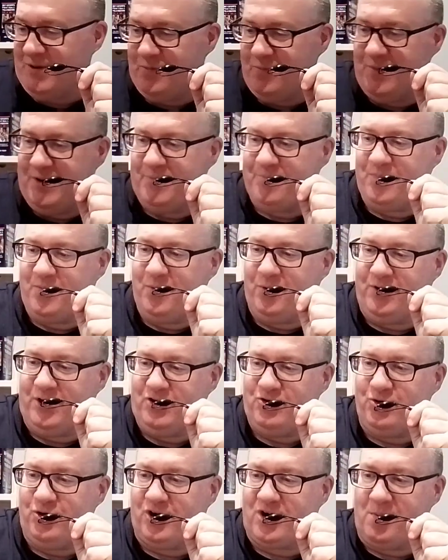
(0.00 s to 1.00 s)
me, we only
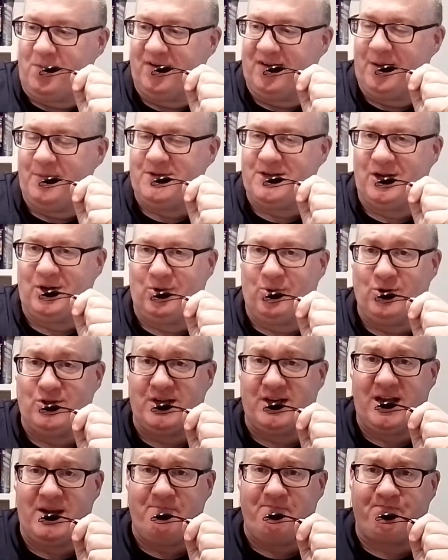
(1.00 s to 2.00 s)
drew a couple of games, didn't lose
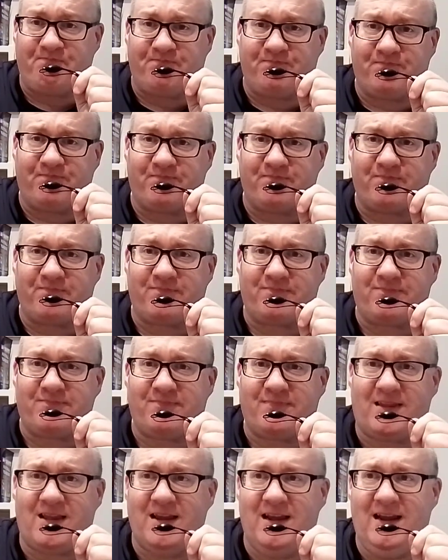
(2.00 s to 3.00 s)
a game.
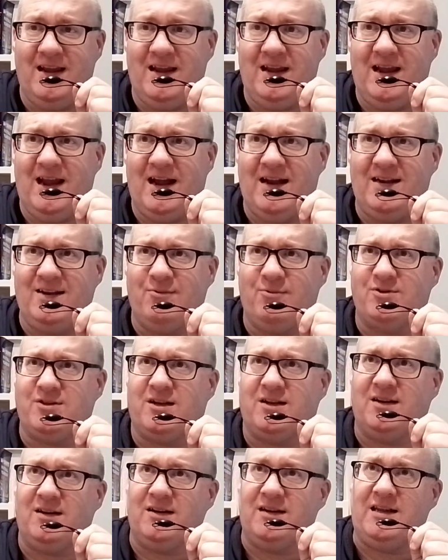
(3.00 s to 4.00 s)
And was
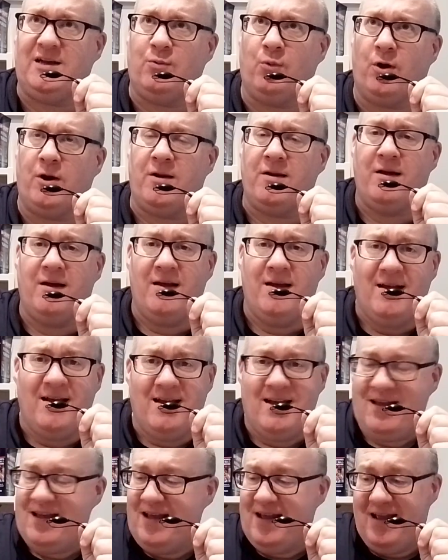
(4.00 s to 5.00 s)
that League One?
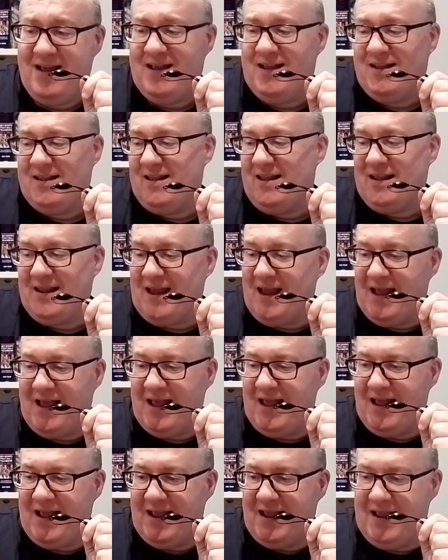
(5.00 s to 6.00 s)
Yeah,
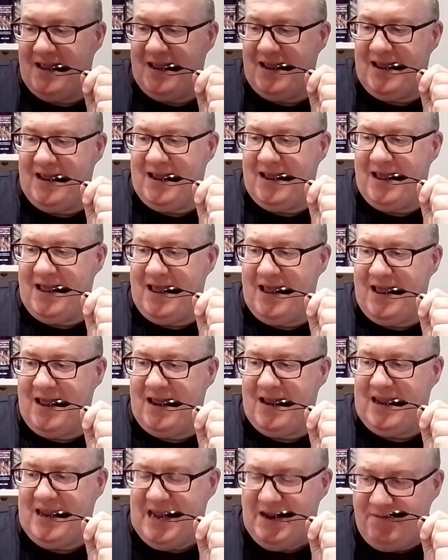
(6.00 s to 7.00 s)

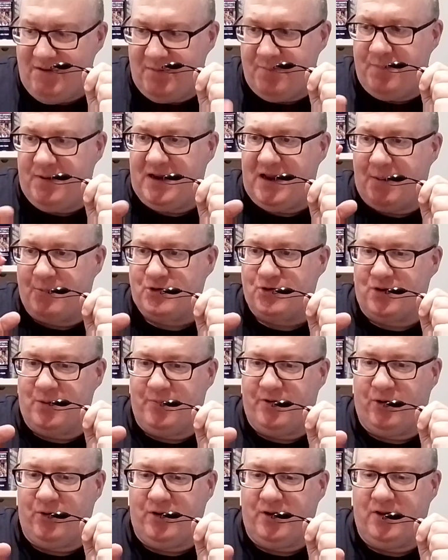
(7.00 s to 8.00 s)
even being absolutely
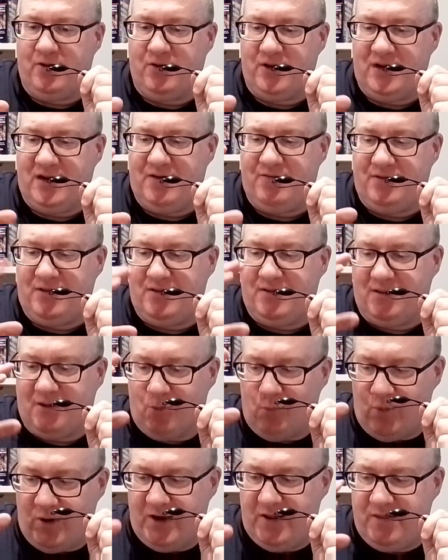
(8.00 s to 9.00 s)
brilliant, even
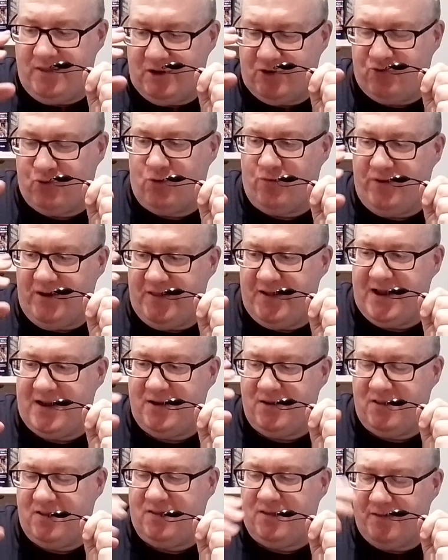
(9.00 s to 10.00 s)
winning the trophy at the
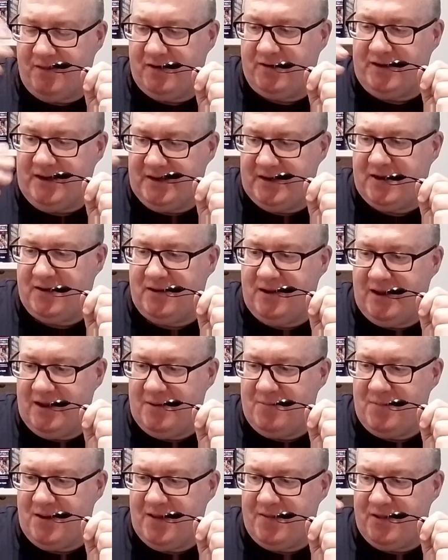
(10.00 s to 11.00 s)
end of the league
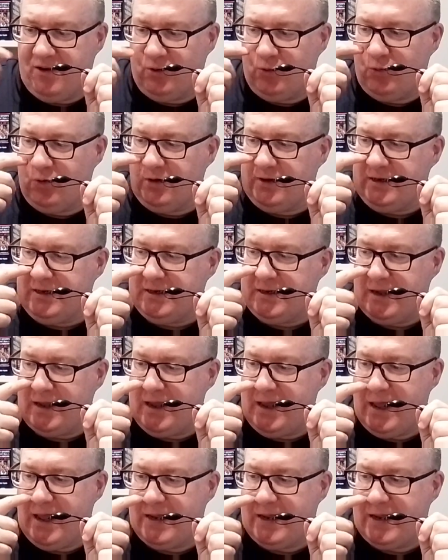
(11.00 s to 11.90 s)
in the lower league